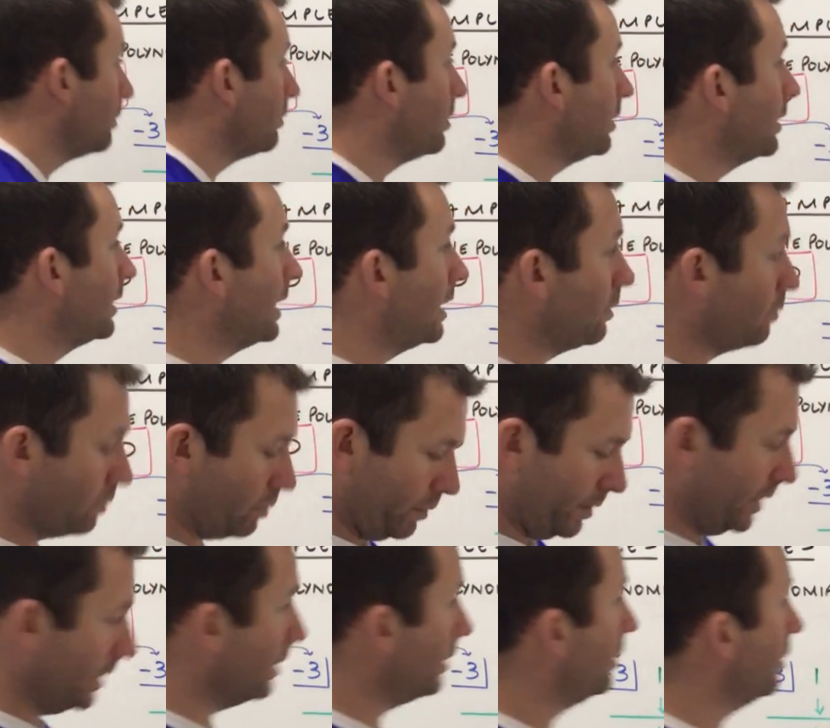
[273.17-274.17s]
putting down what we
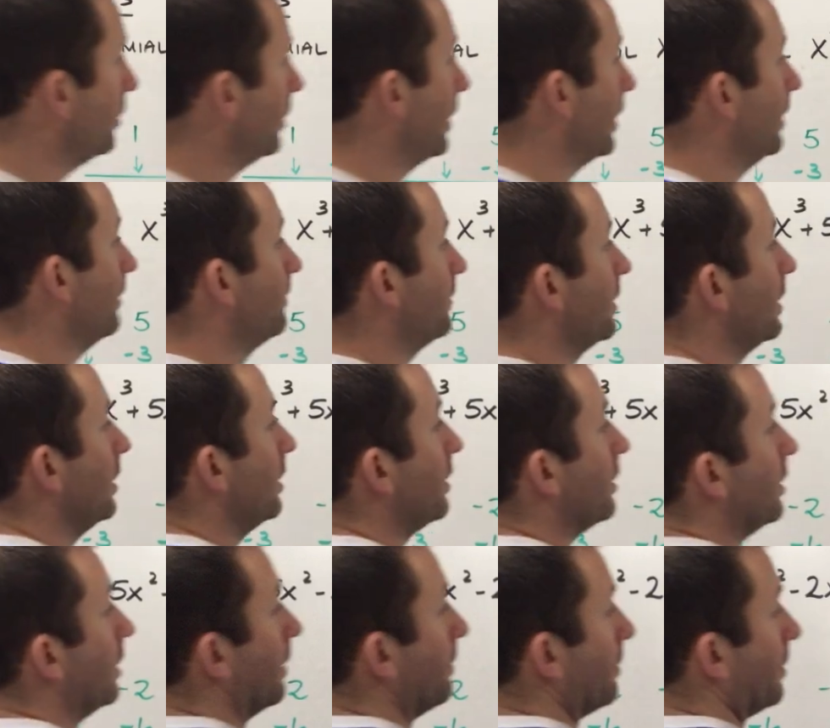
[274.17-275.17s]
need to do here.
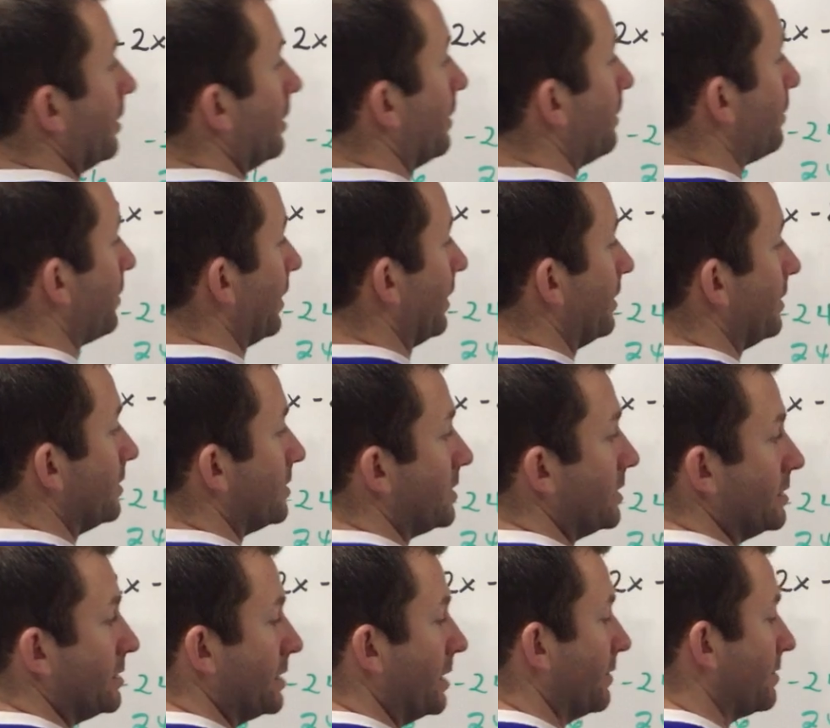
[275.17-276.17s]
The number in the
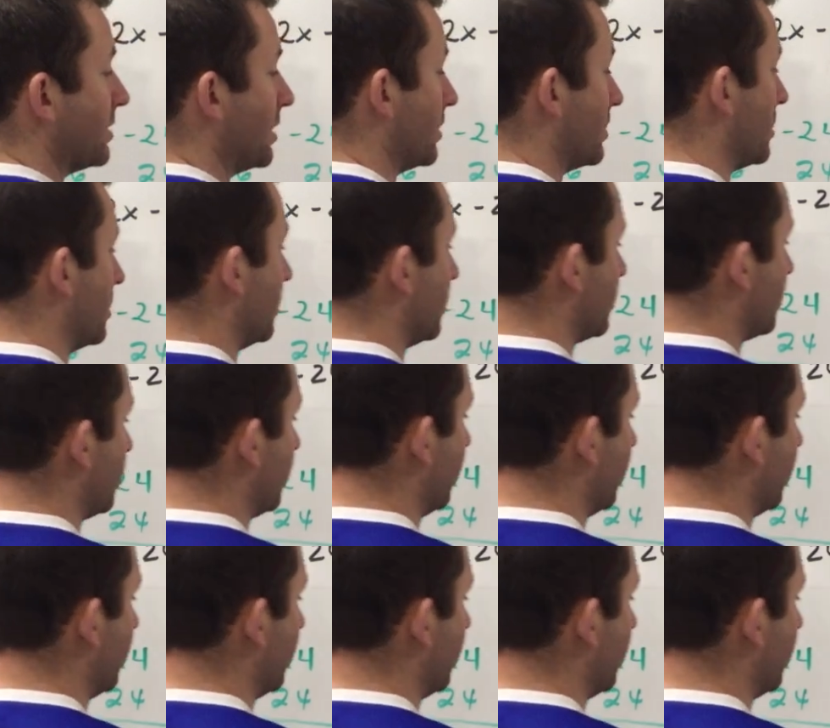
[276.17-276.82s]
parentheses gives us those